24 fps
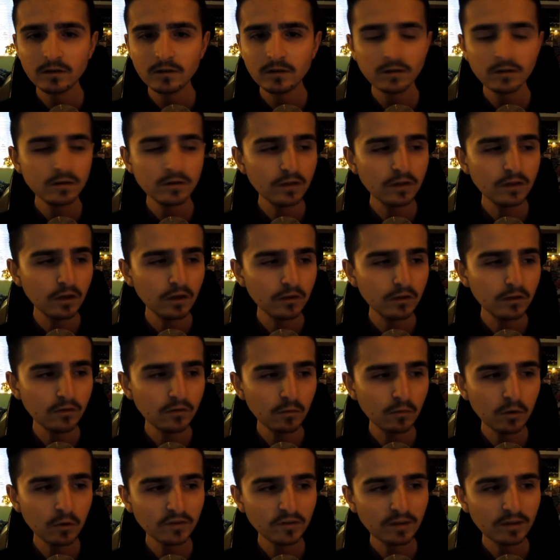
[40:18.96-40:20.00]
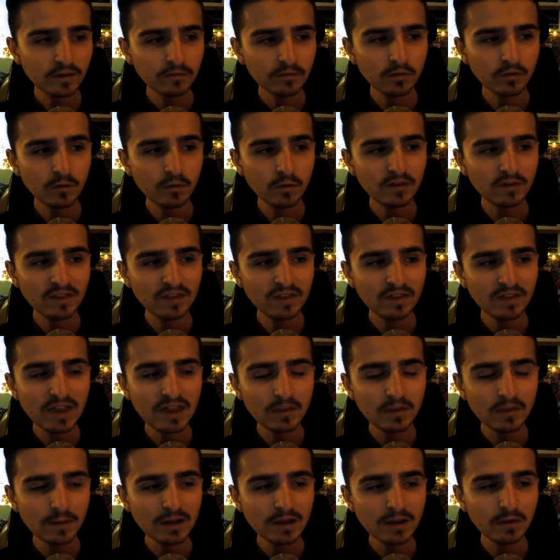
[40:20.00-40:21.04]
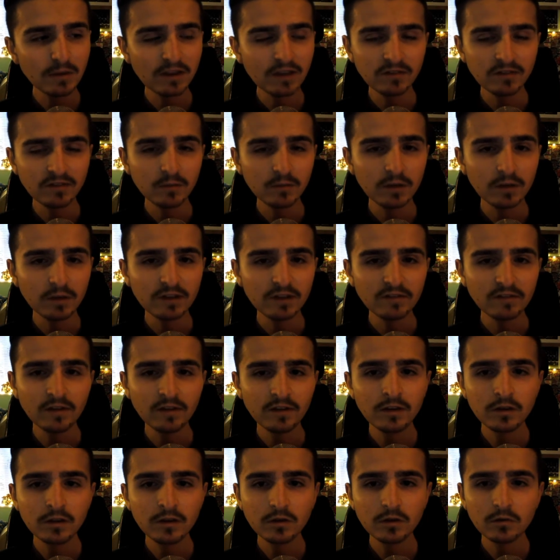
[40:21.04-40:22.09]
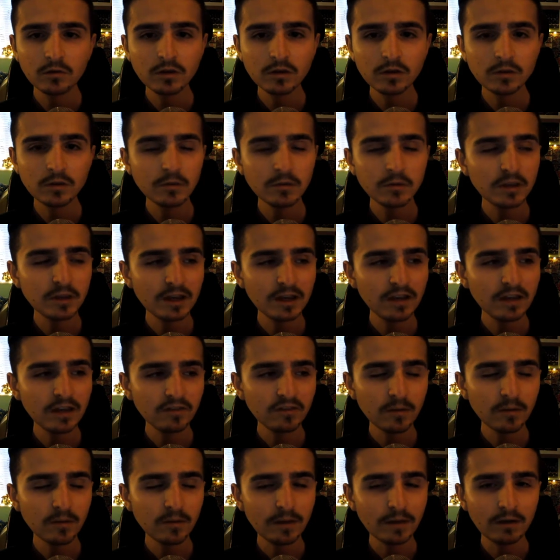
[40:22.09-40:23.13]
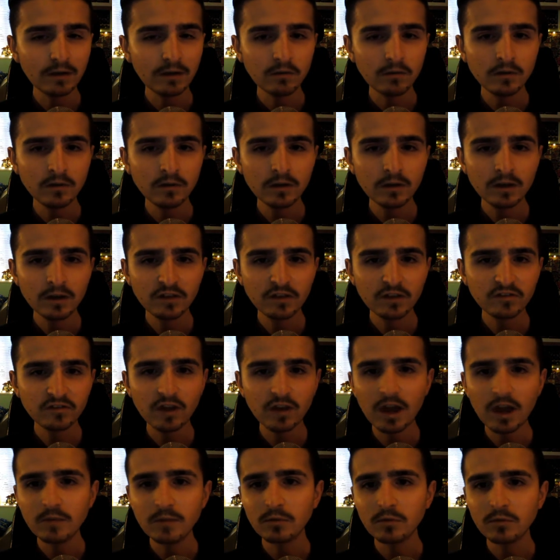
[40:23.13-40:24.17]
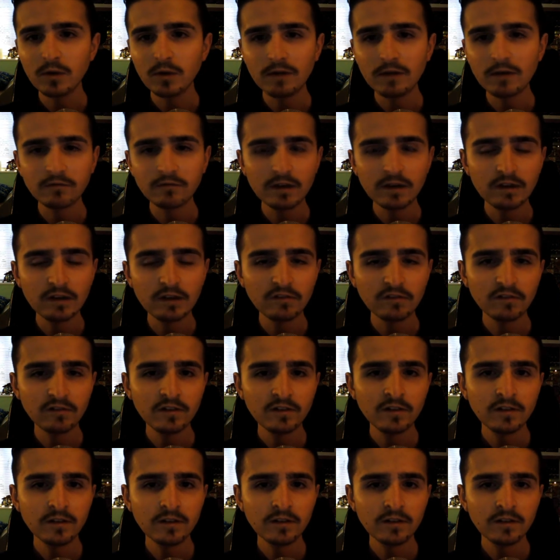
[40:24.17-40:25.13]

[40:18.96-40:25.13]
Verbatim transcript: you know, you're on WhatsApp, so you're always near them anyway in some ways, or you communicate somehow, Skype or whatever it is,